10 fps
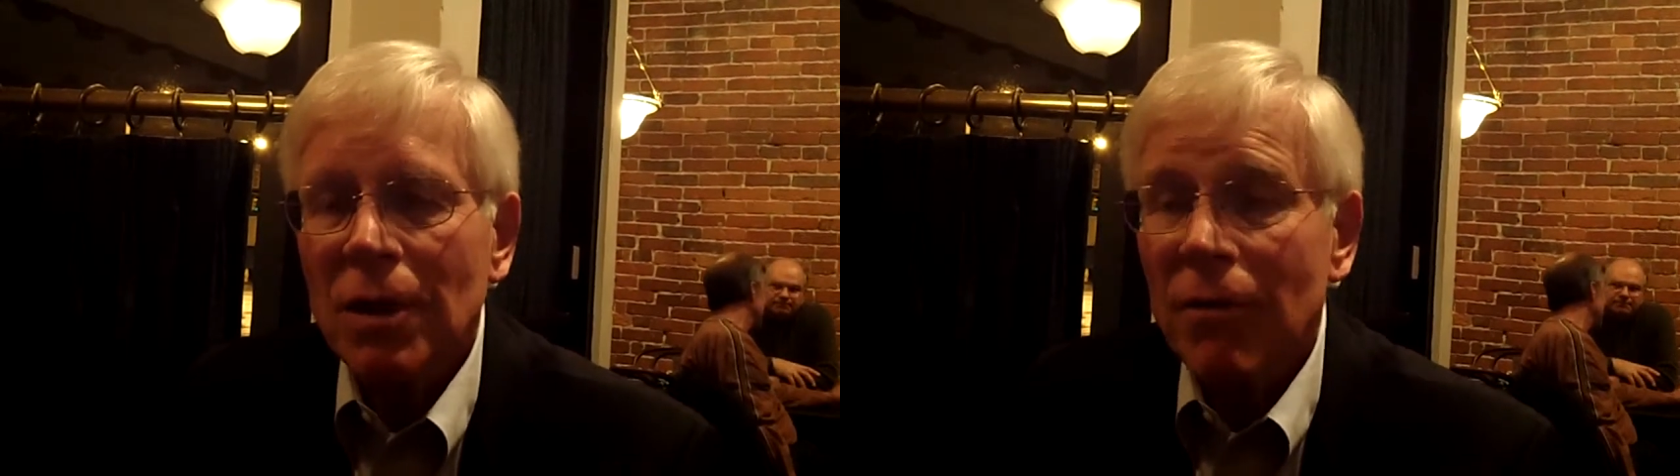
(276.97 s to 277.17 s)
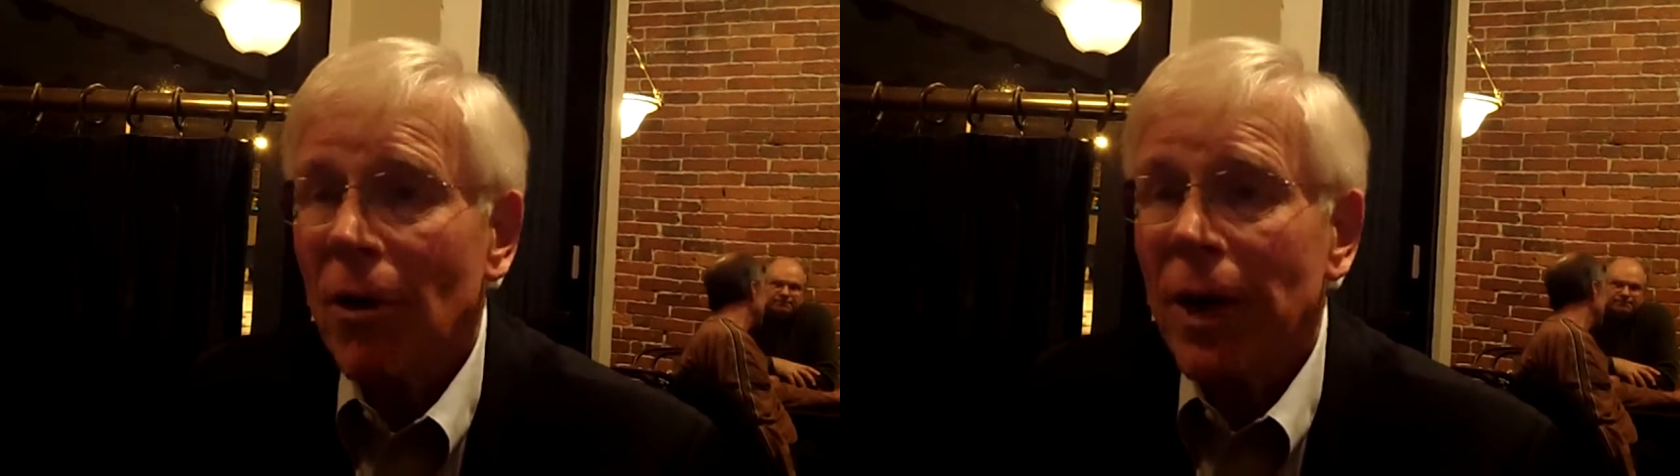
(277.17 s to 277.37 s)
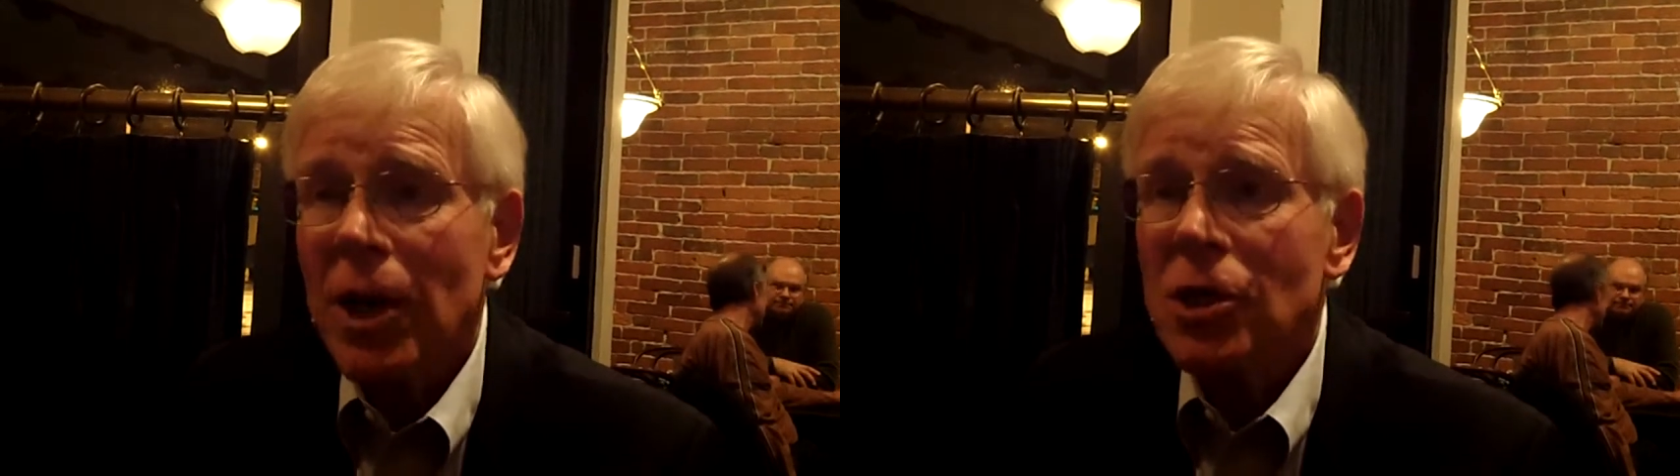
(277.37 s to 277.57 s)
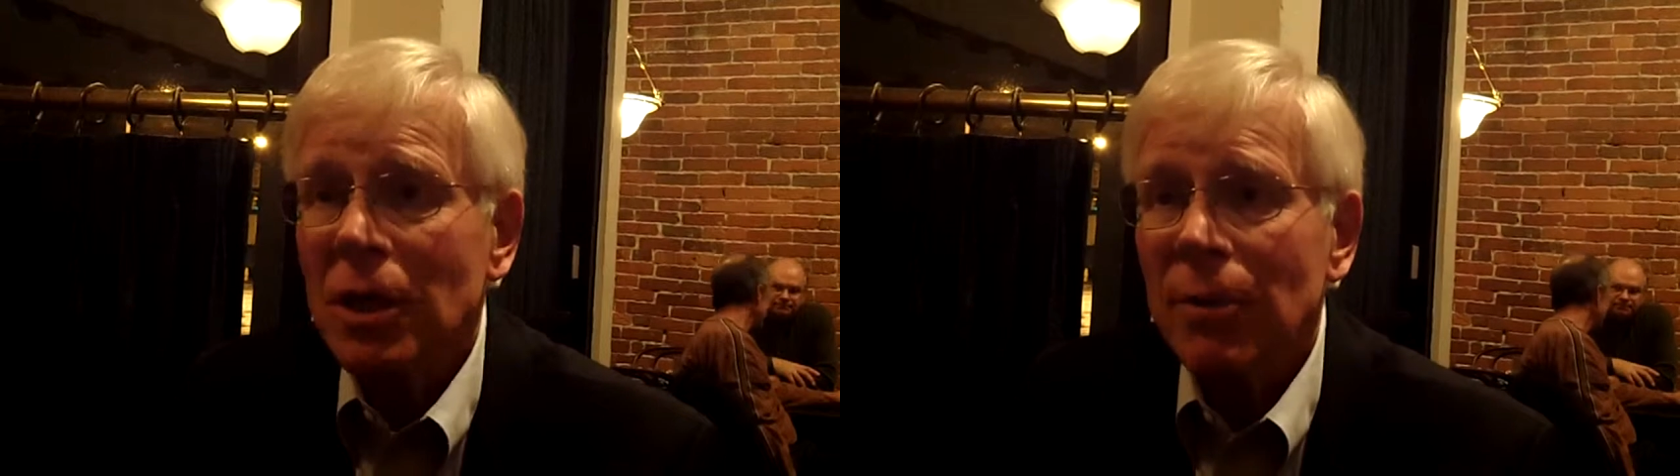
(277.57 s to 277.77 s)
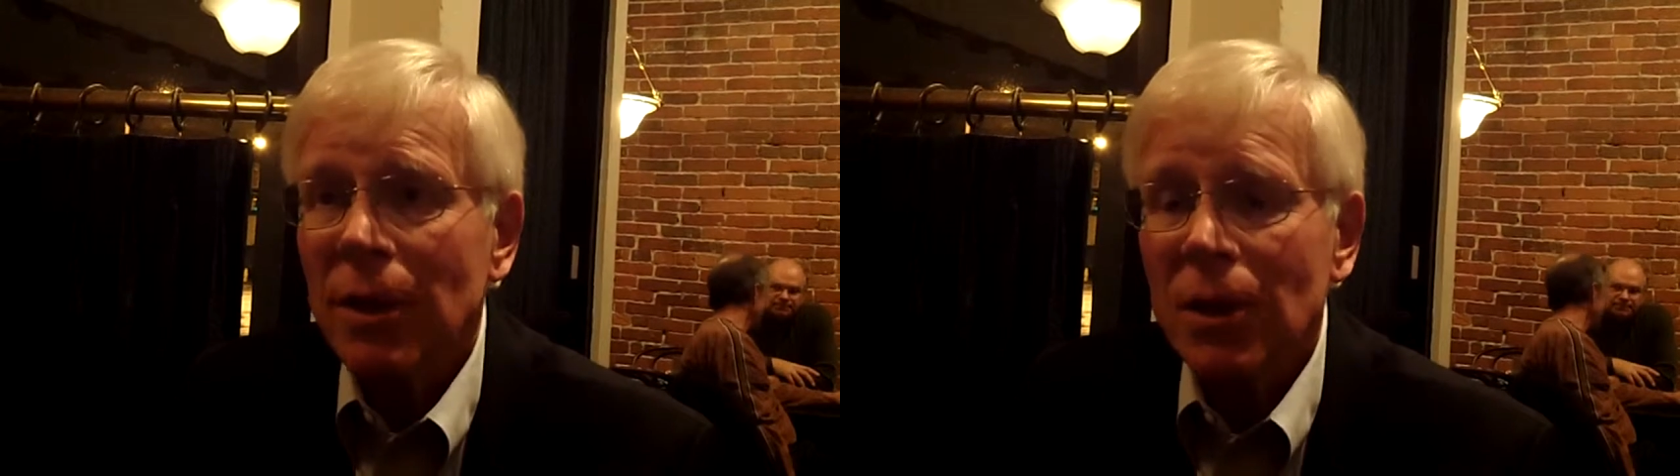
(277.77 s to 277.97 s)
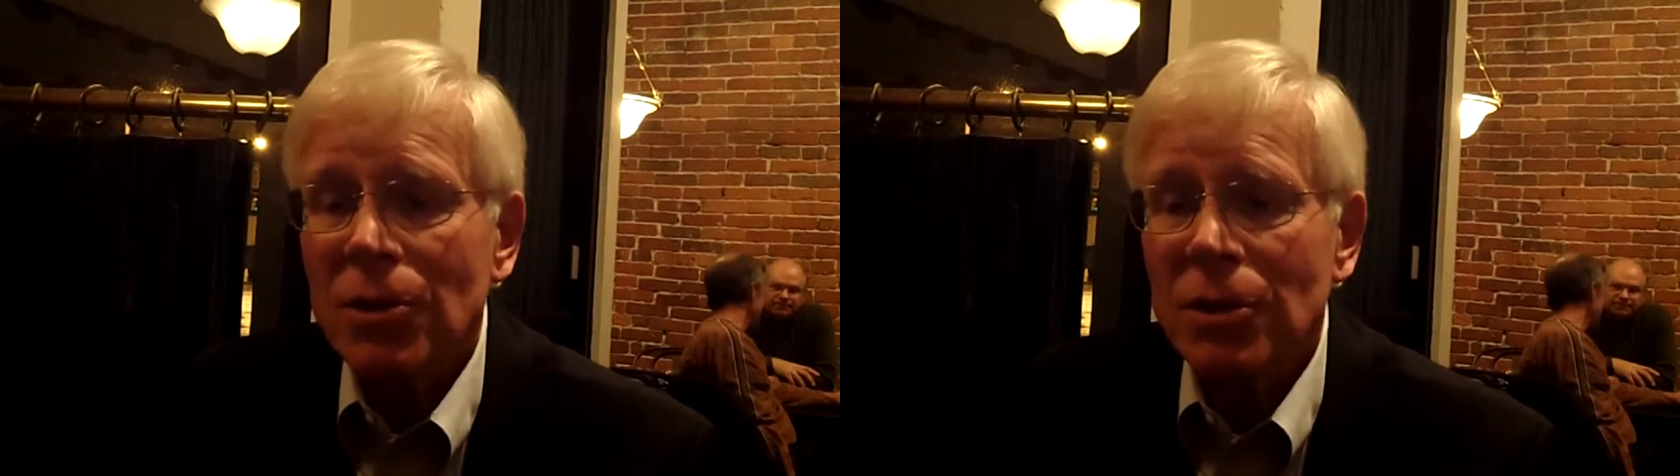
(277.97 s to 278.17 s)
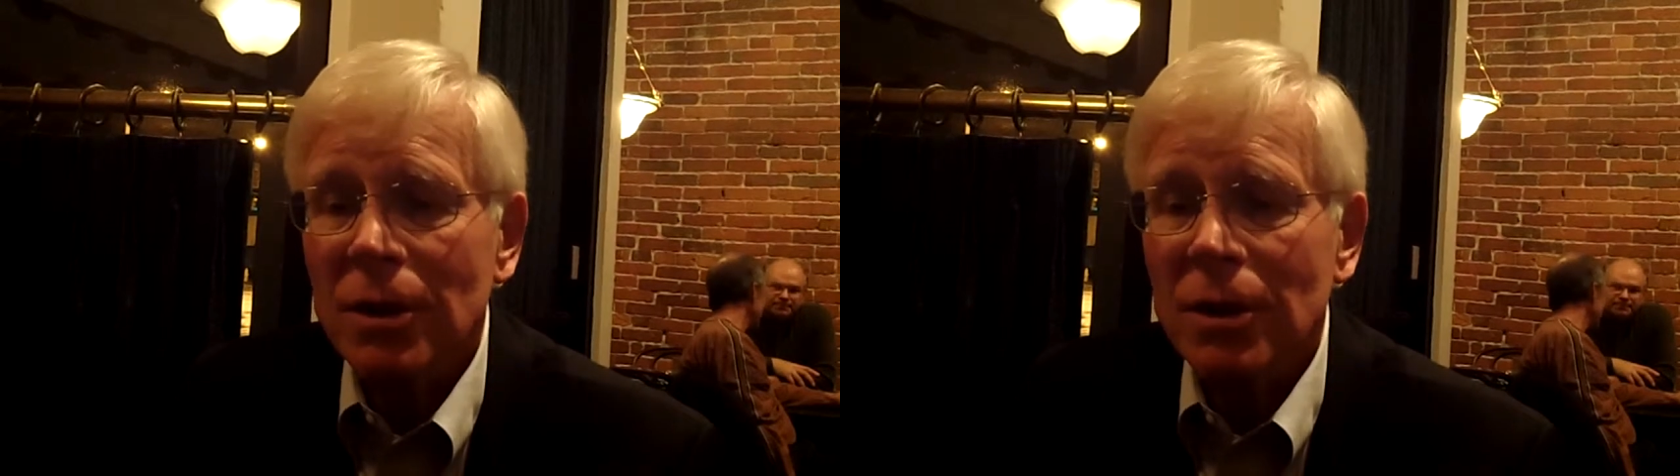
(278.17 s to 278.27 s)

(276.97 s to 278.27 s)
very easily because uh,